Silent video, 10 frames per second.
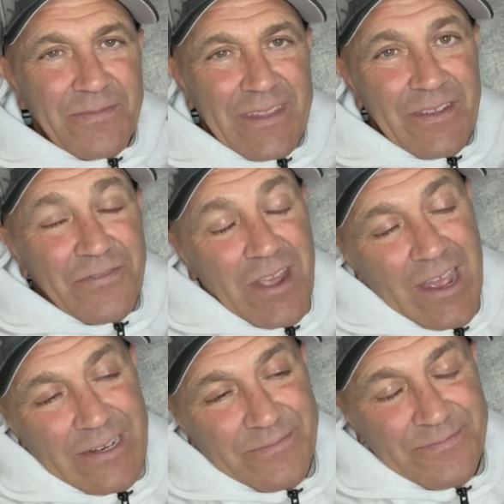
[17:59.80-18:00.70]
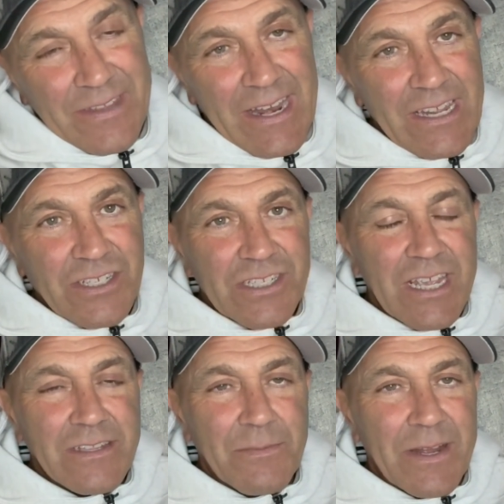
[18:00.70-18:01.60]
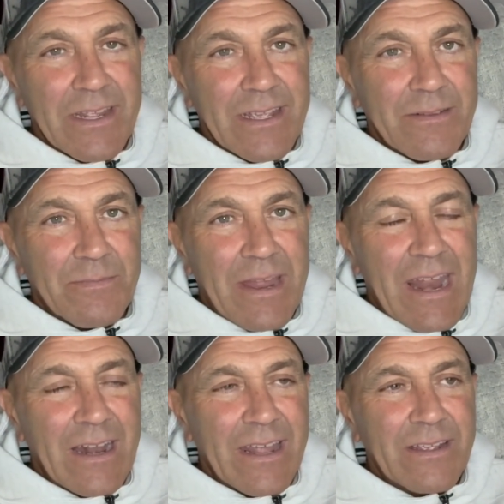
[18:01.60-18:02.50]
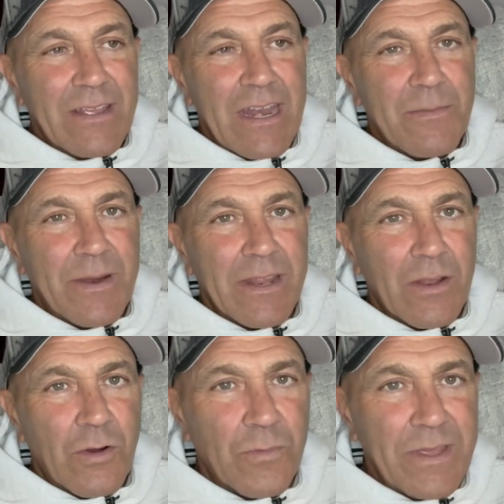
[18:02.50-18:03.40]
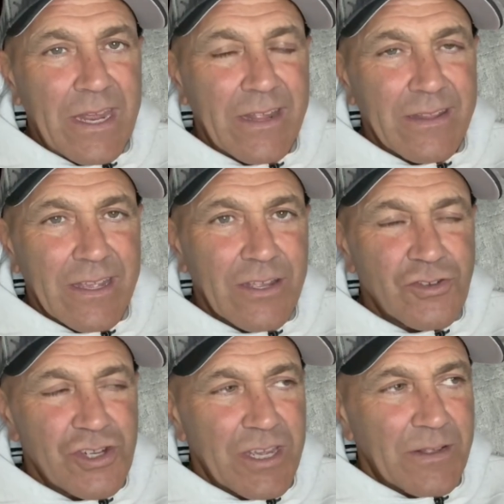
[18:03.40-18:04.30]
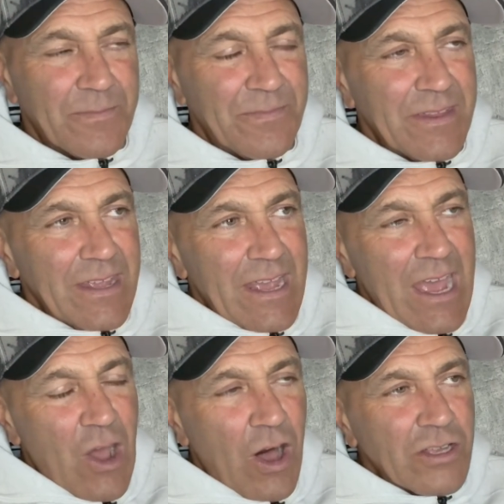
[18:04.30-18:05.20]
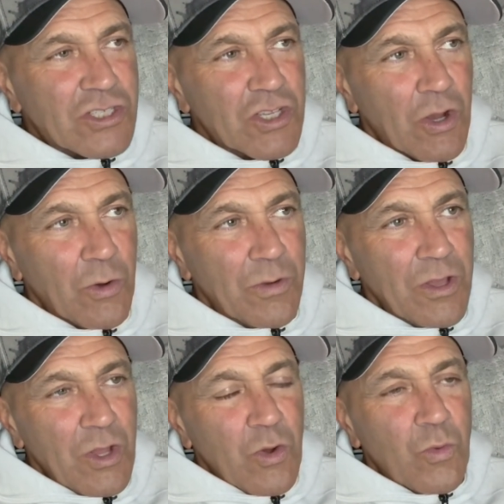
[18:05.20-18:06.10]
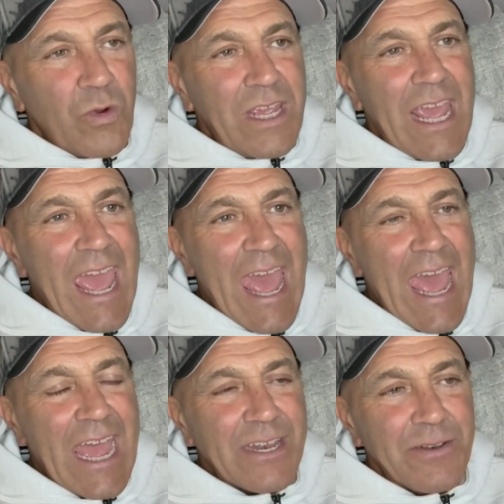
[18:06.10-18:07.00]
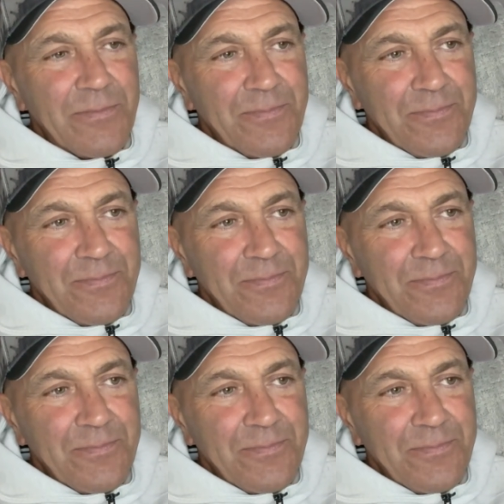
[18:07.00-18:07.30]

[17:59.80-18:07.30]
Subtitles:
if not, then I just take the money. But I don't like anybody to me anything in jail. Also, we had,